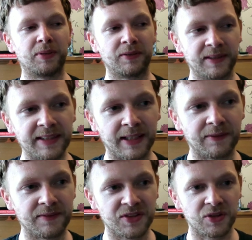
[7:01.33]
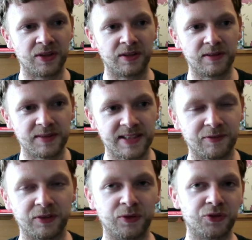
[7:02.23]
opponent down to
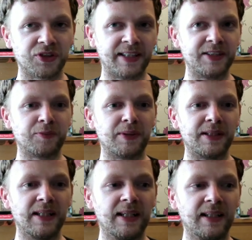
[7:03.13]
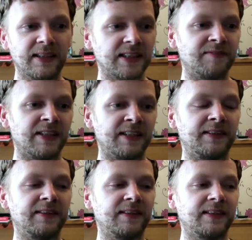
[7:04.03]
several hundred HP, and
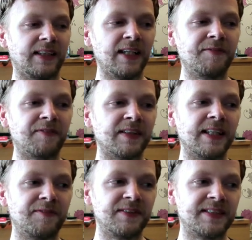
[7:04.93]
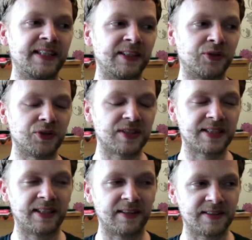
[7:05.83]
then if this deck does
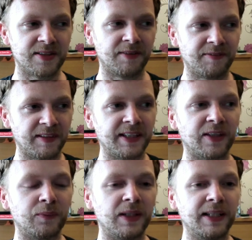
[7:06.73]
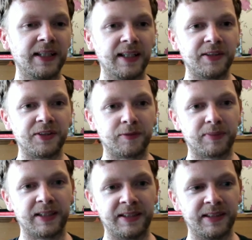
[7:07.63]
start to flake away, you can
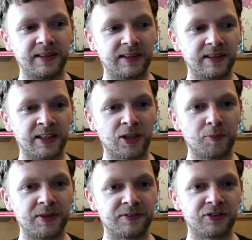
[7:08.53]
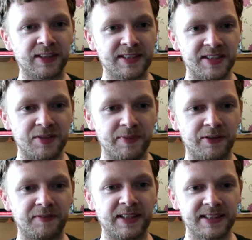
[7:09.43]
play a copy of Chrolizian
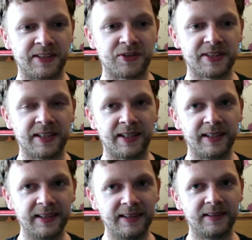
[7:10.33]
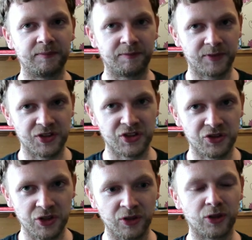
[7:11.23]
Spiritfast and just
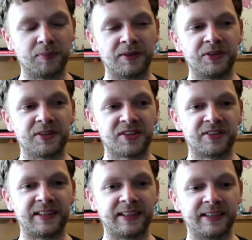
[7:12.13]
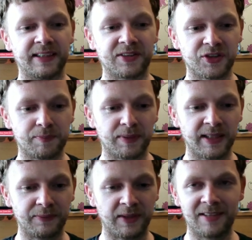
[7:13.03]
stock up on your terrain card, just play